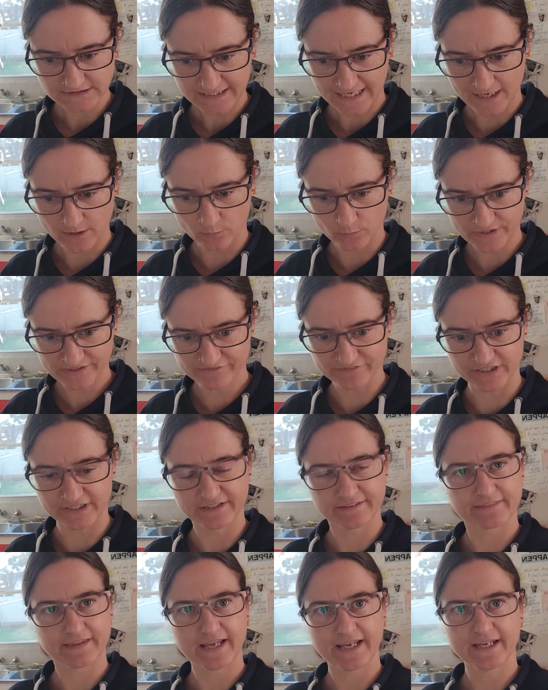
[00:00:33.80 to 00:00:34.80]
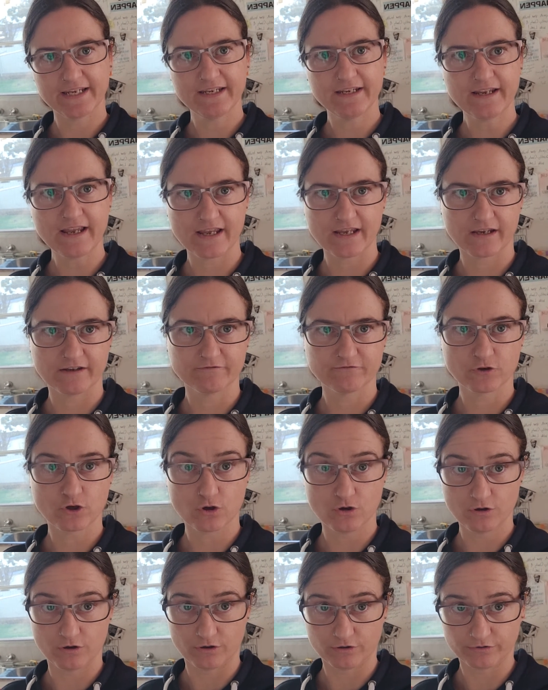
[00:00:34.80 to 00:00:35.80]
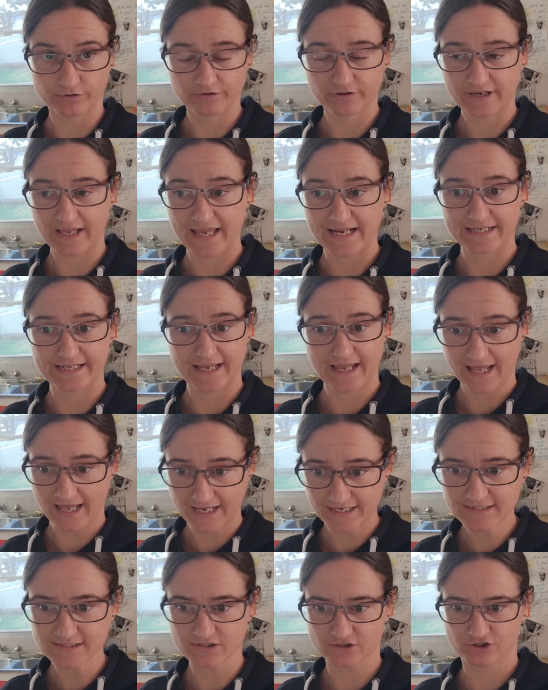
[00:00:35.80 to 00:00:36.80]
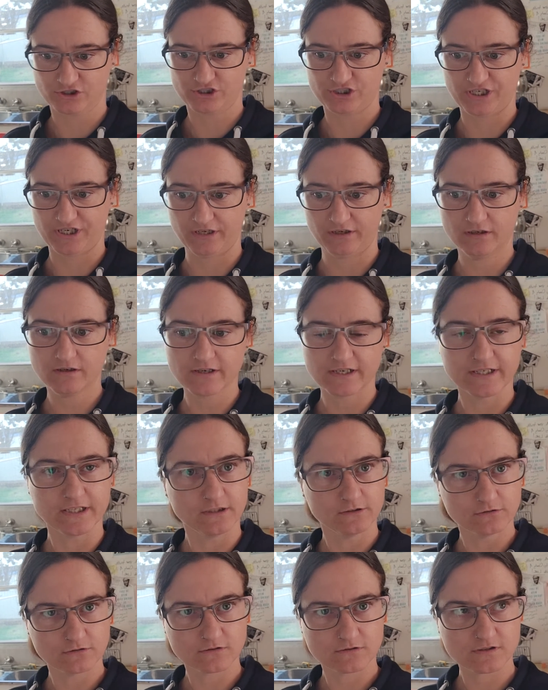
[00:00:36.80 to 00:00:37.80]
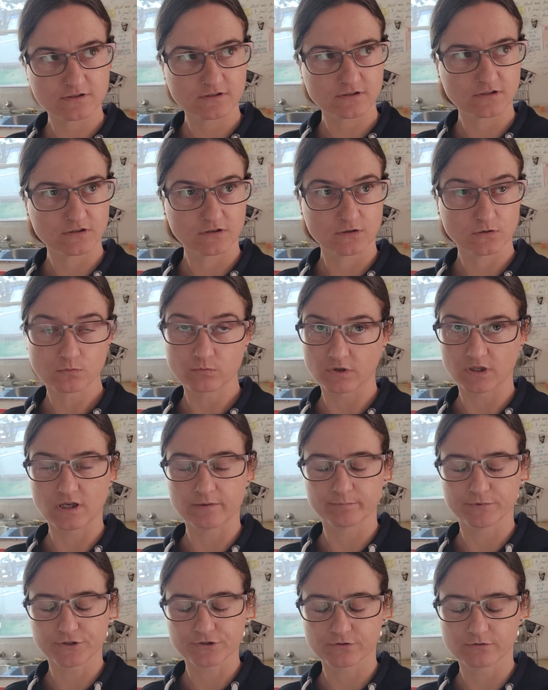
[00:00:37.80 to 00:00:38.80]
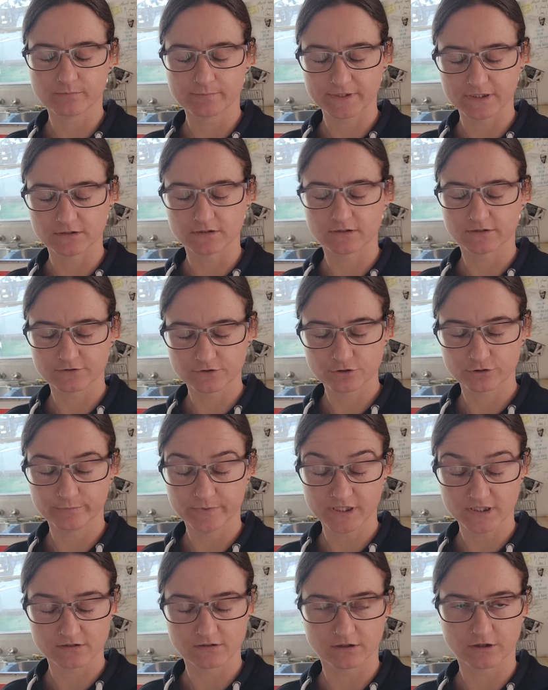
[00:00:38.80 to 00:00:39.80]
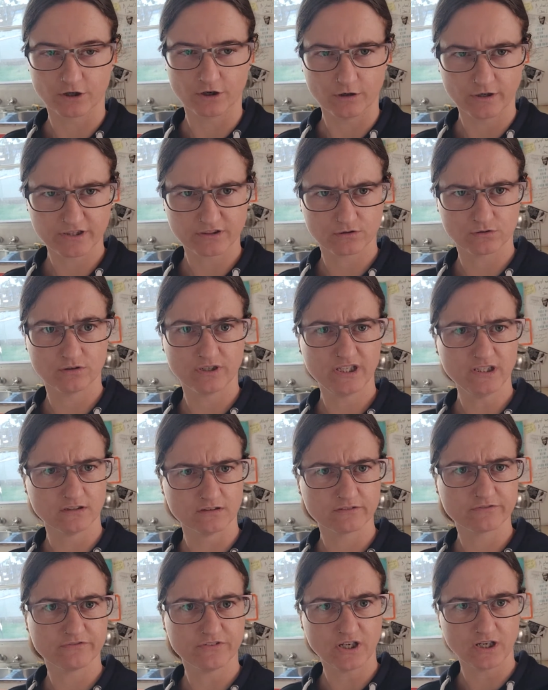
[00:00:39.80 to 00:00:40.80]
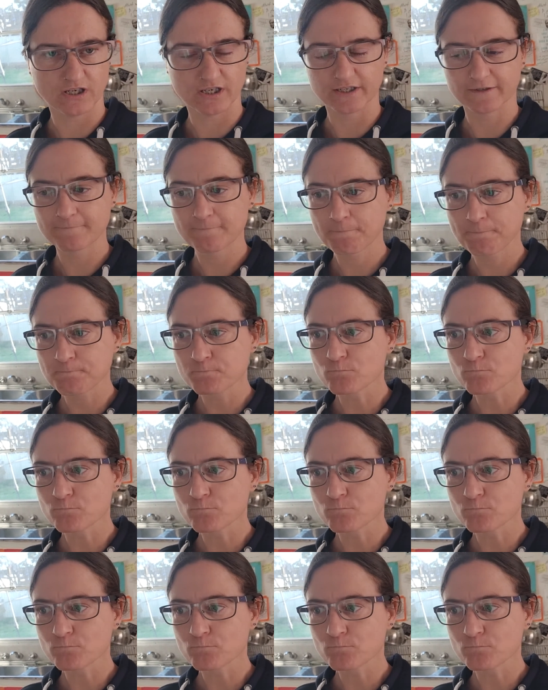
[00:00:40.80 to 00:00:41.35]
however, they have gone and he hasn't shed and he looks, well, up until about two minutes ago, I thought he looked fine.